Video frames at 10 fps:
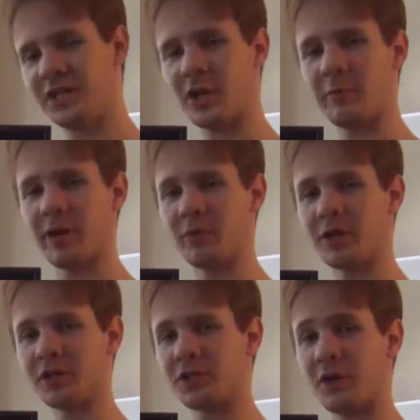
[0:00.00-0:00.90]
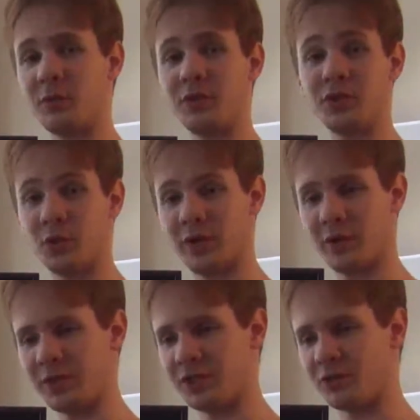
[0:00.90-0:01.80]
To open up, we're going to start with the
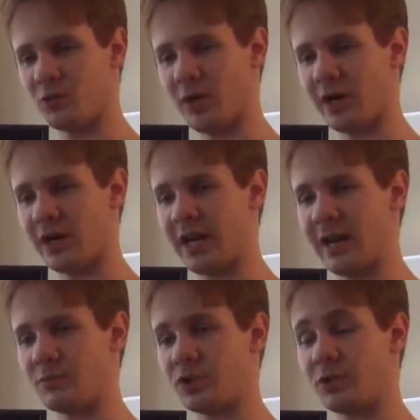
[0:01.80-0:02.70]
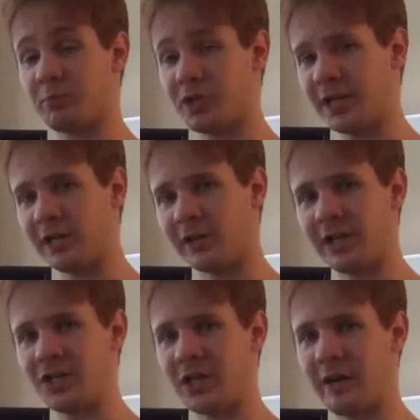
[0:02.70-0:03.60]
story, which is where games
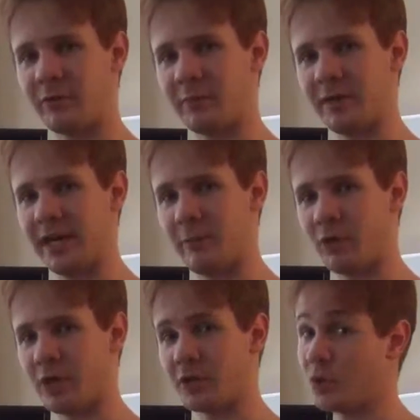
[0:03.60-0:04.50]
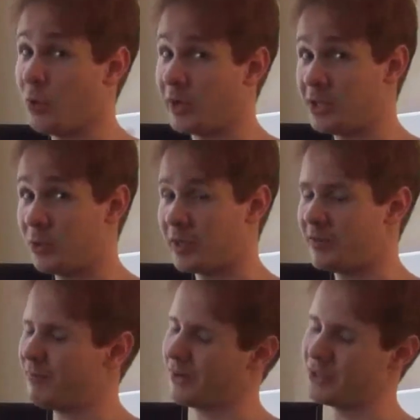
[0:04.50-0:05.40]
particularly shine for me. I'm one of those
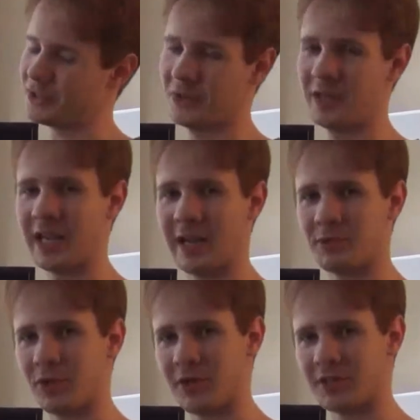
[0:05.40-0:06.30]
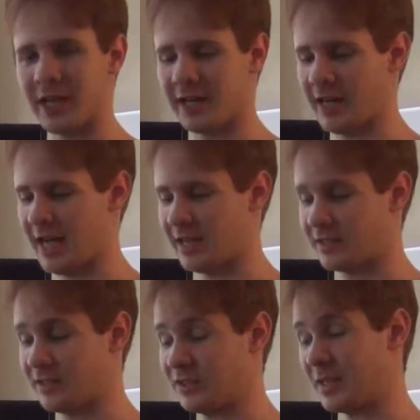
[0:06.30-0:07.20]
hoity-toity, very snooty games or arts kind of
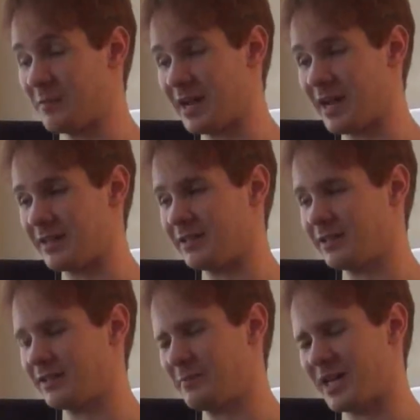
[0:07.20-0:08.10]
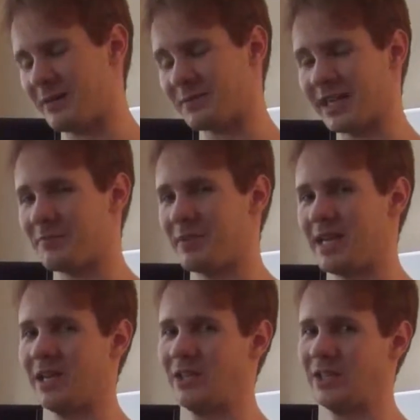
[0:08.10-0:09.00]
guys, and sometimes I can
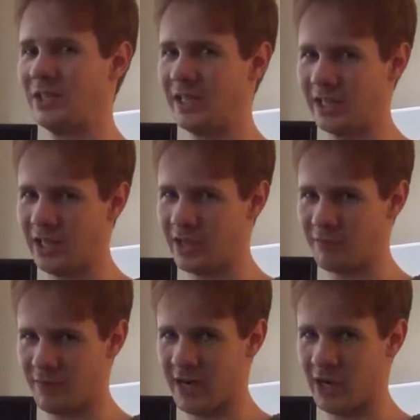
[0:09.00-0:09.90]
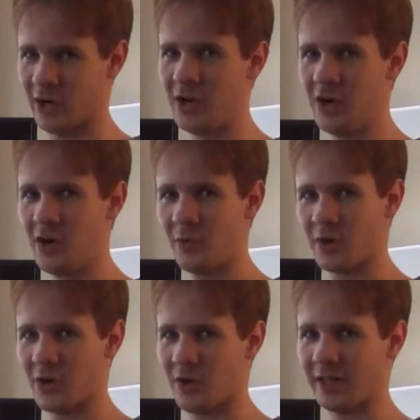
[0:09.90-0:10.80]
be a little unfair
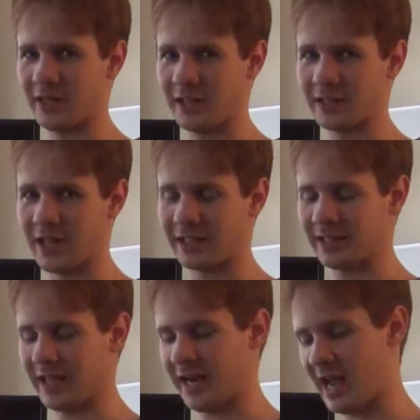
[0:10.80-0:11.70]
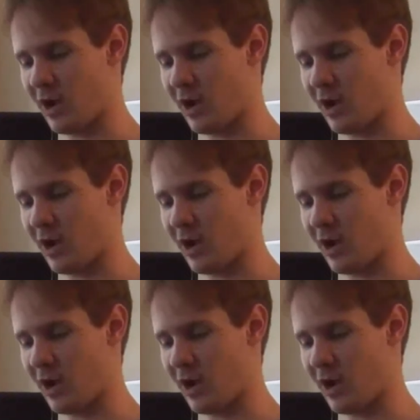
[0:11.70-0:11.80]
regarding things like that.